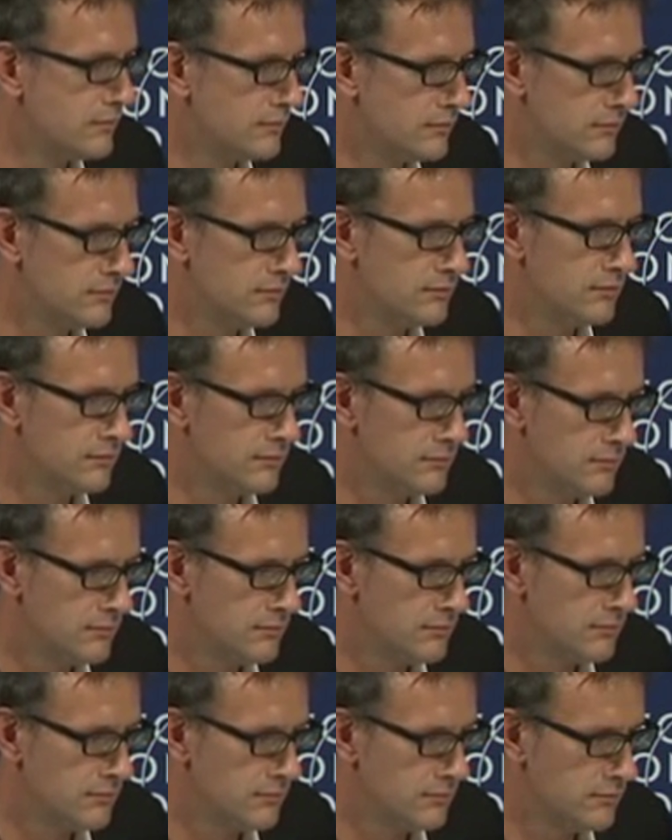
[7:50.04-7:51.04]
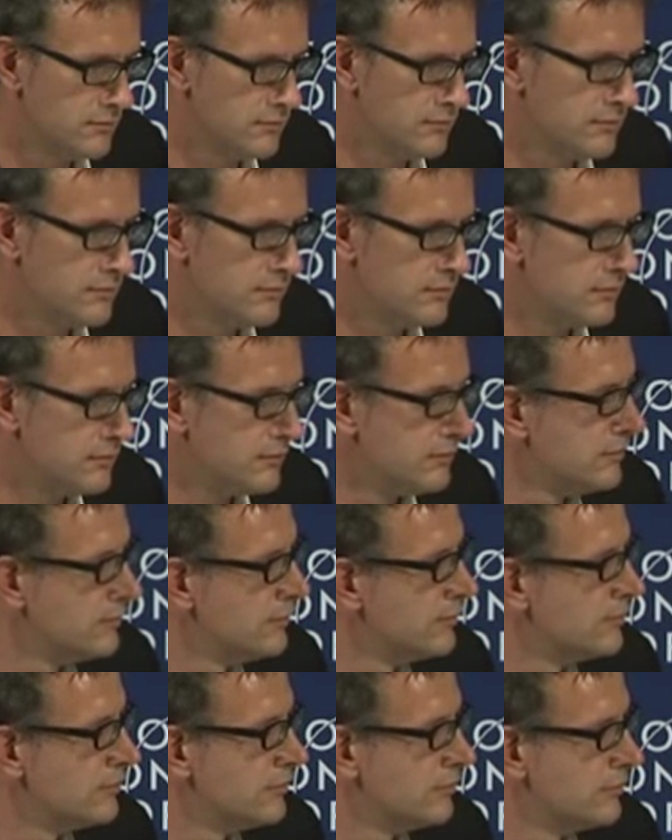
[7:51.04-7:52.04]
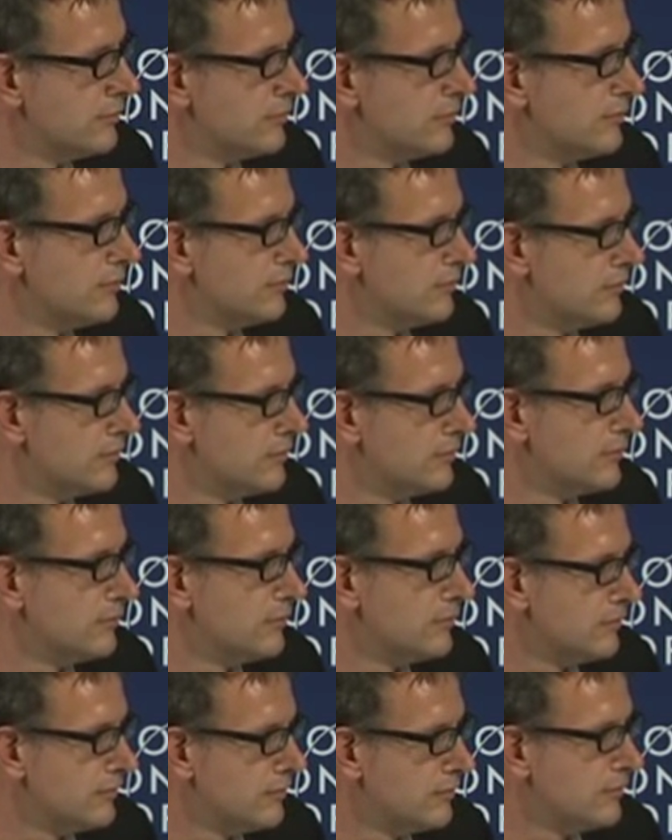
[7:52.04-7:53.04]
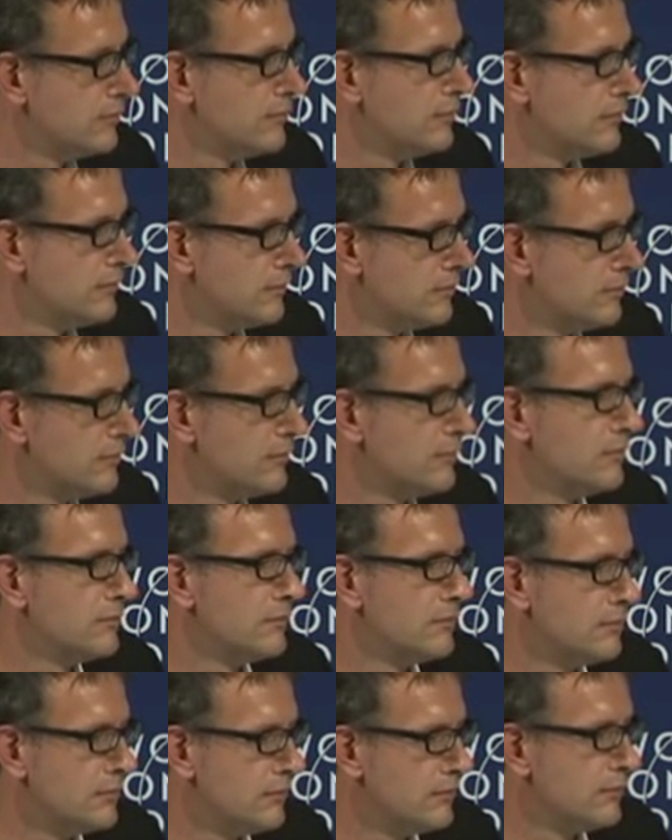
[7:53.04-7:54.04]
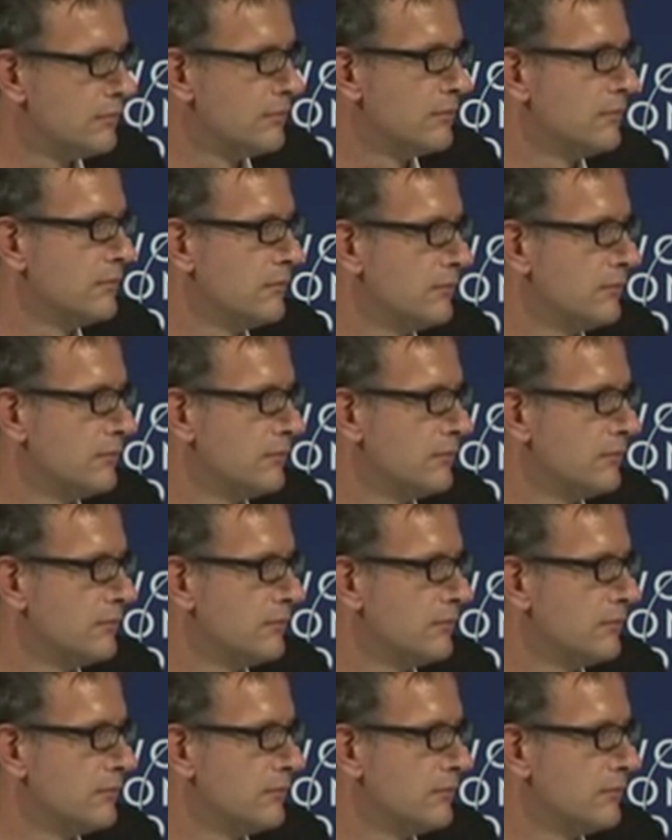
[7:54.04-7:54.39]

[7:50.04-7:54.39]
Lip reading: This person isn't speaking.